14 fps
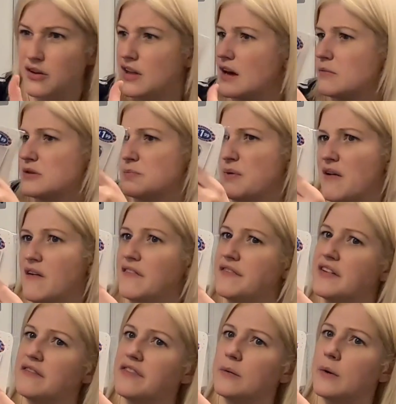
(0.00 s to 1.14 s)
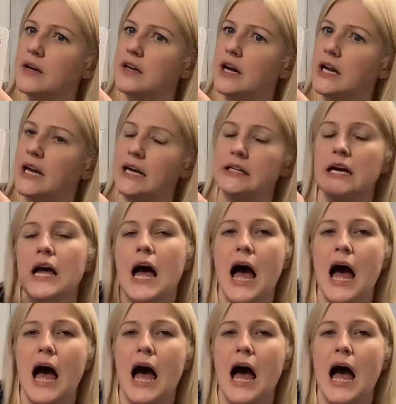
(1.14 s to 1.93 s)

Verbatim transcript: thought that was perfect for one ninety nine.